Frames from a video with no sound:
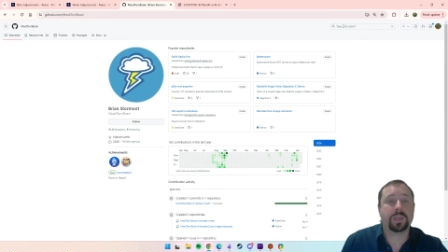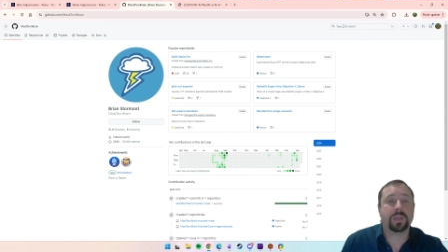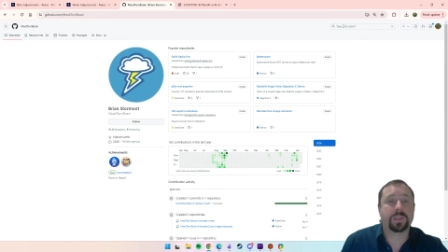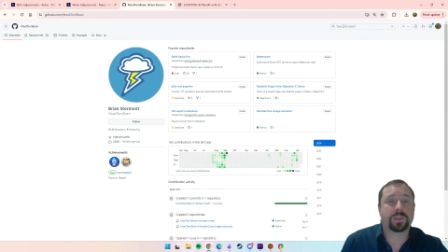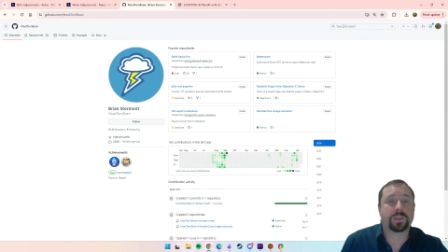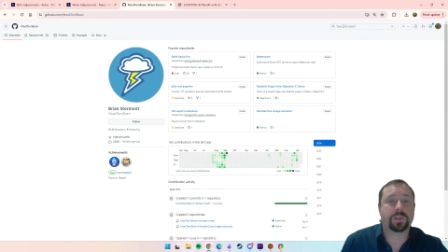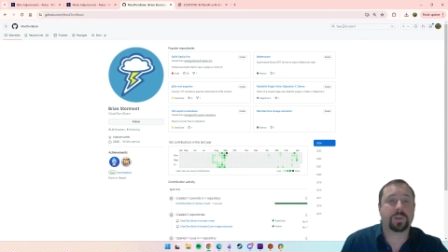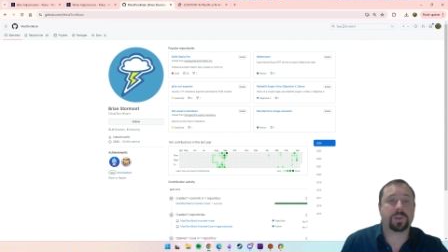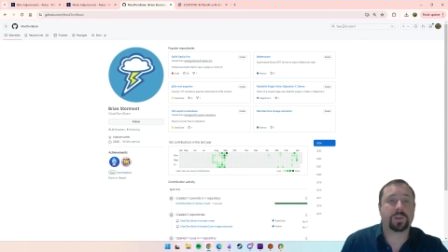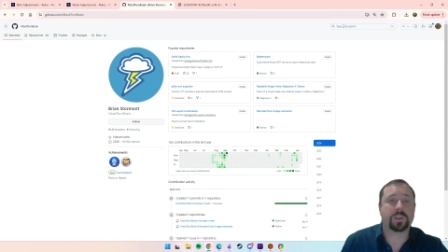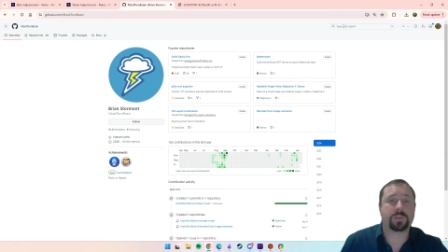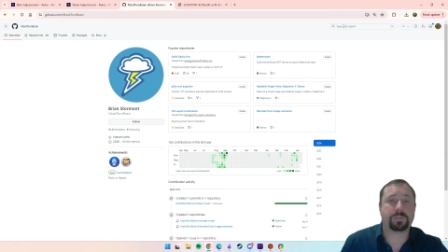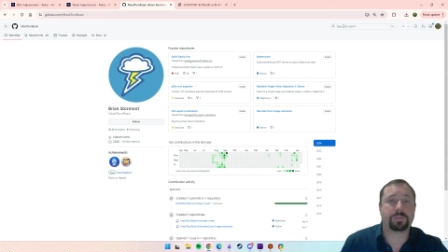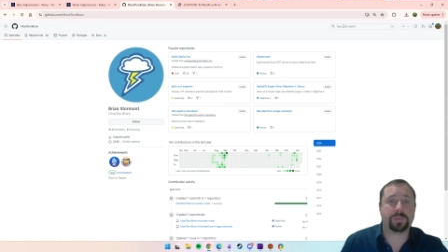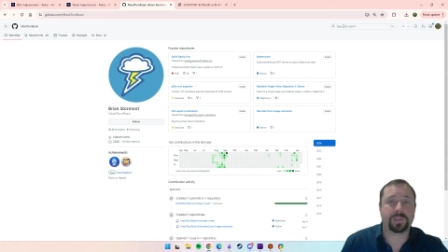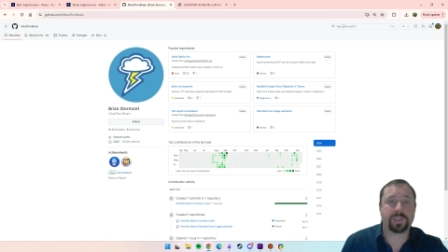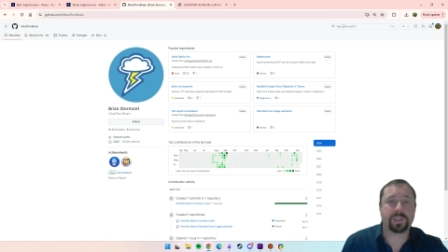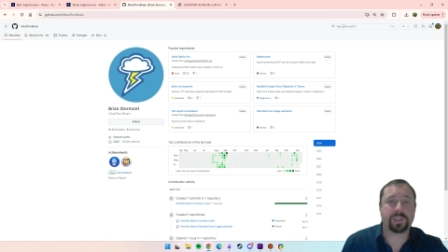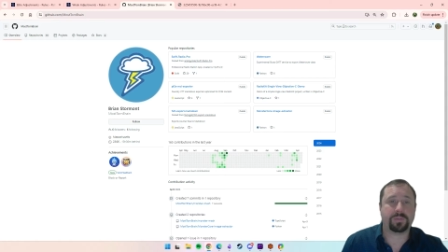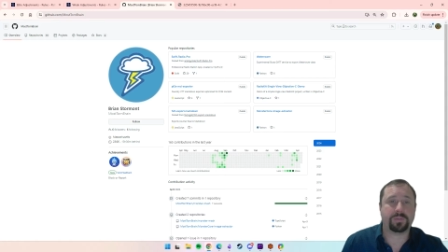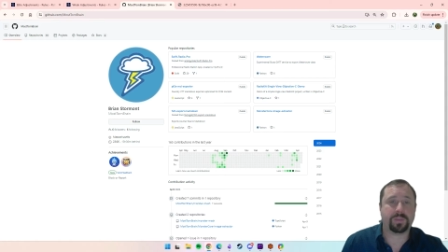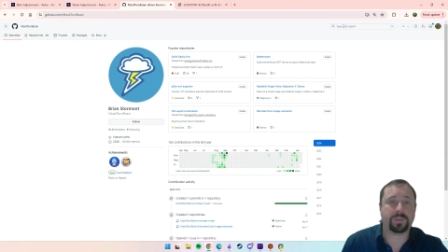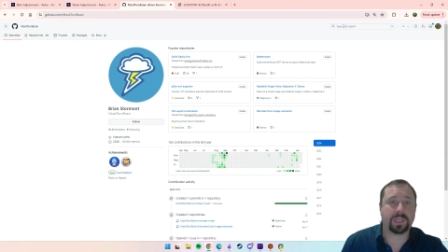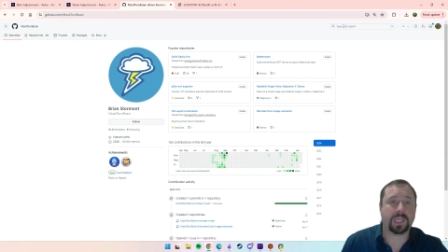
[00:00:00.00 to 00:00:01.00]
So
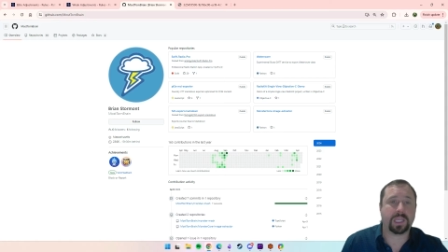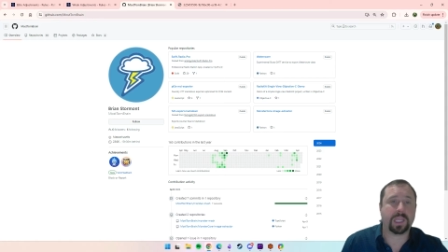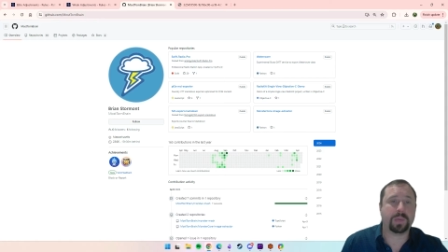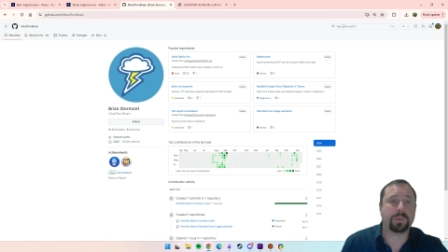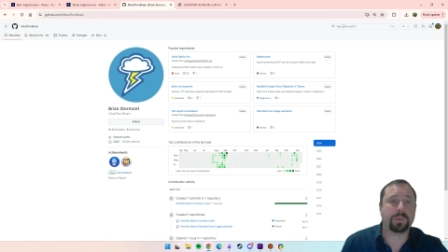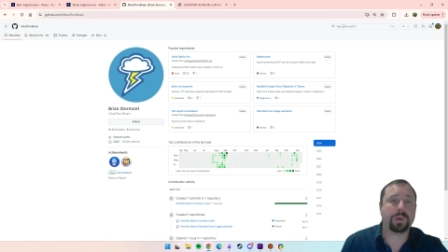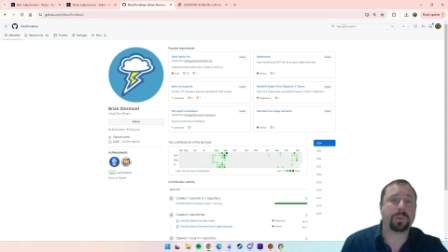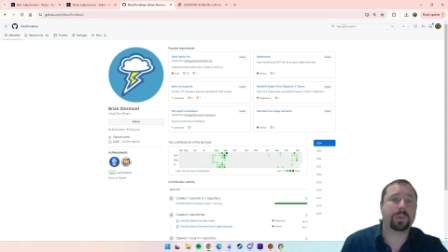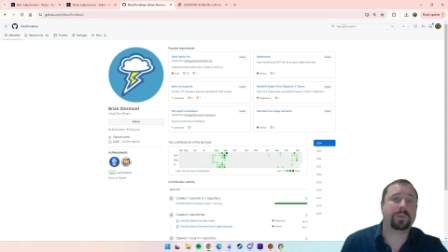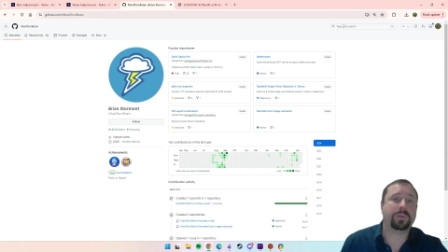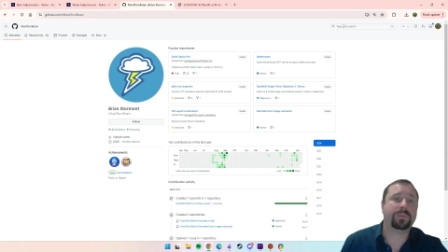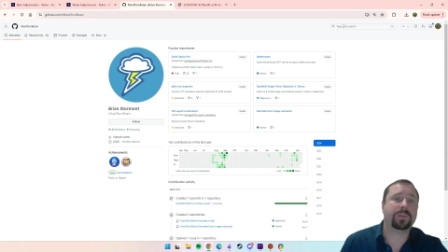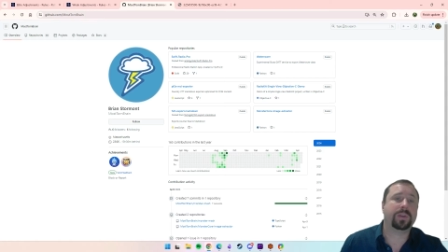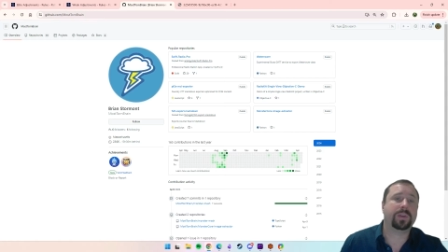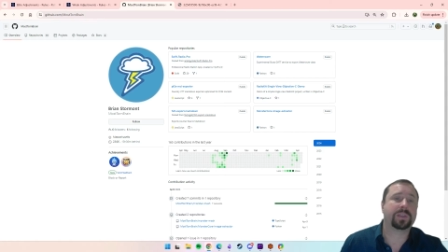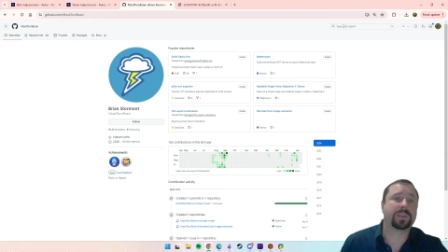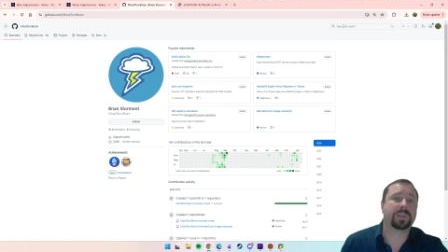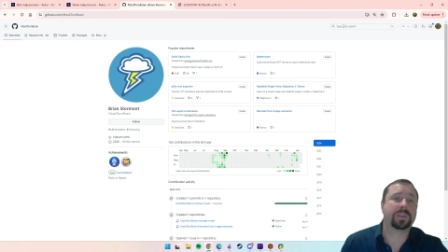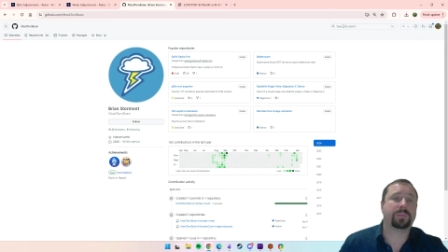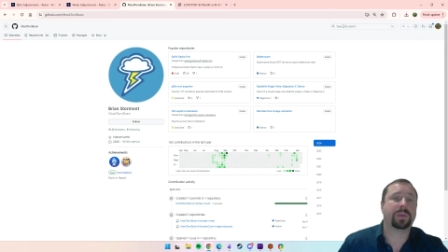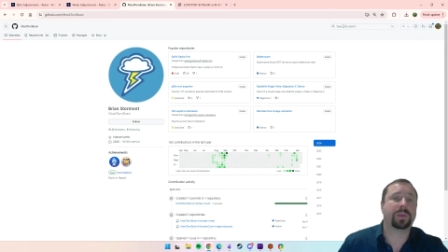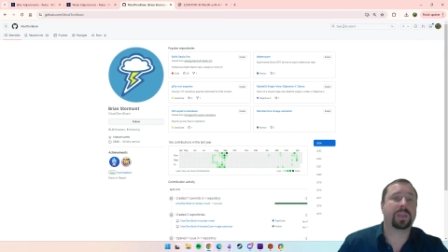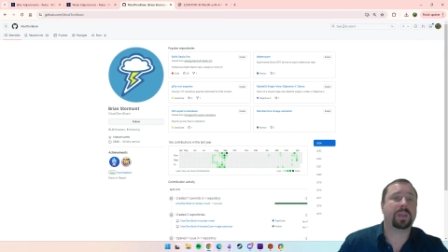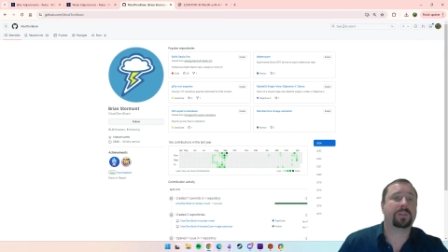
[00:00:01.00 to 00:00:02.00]
specifically, where we've used
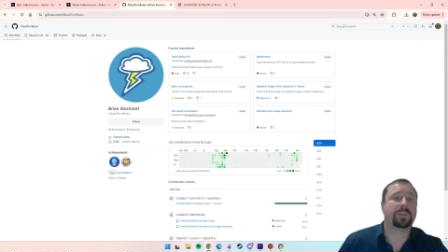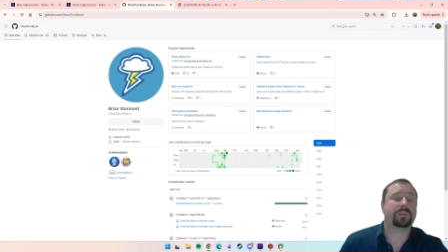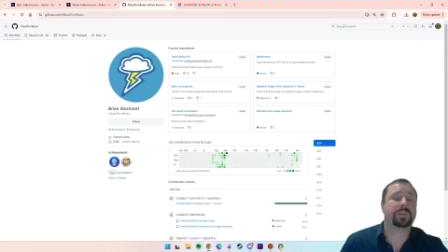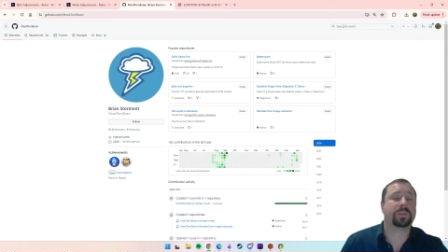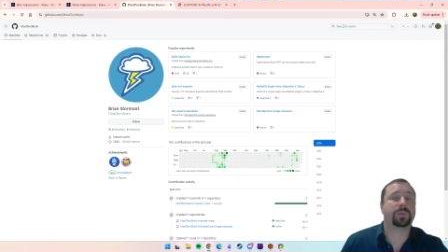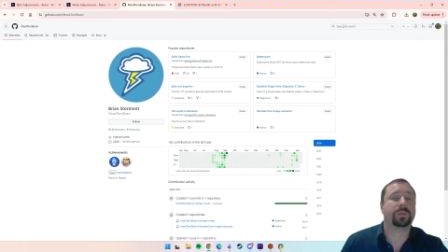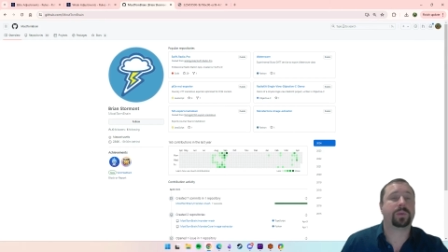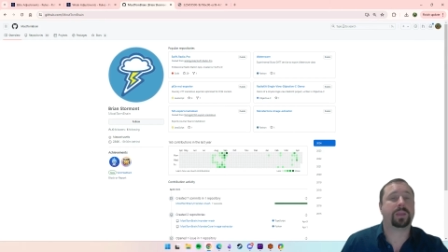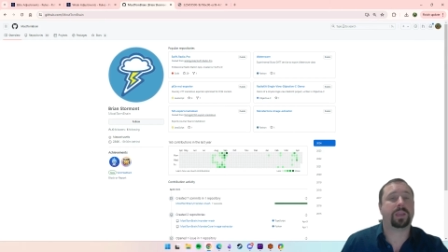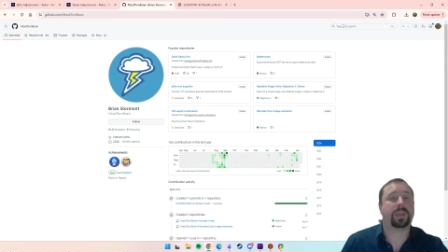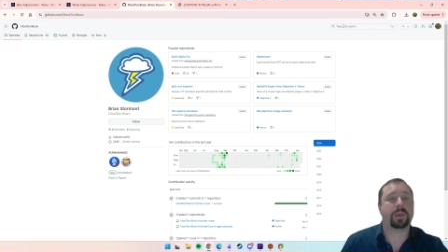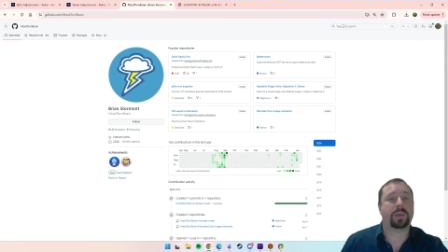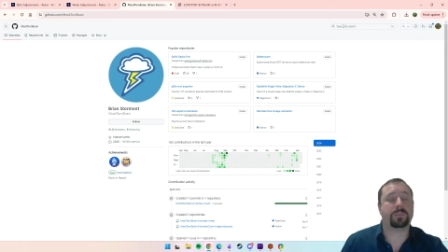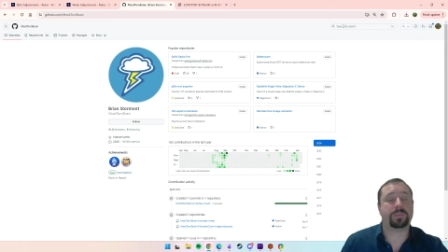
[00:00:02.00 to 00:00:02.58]
the PF2e